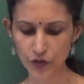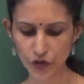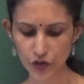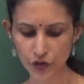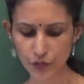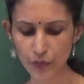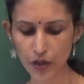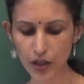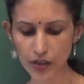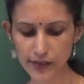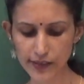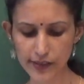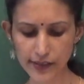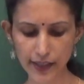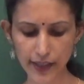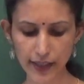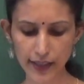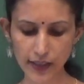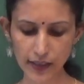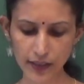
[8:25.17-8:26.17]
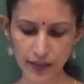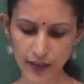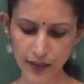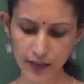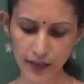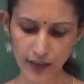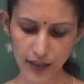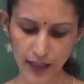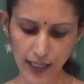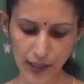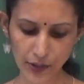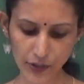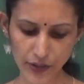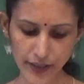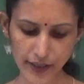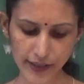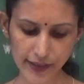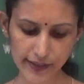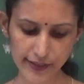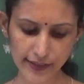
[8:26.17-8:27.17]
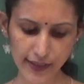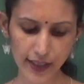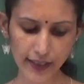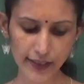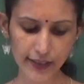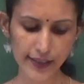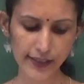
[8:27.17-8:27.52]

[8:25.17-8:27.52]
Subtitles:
Small scale. How did he start?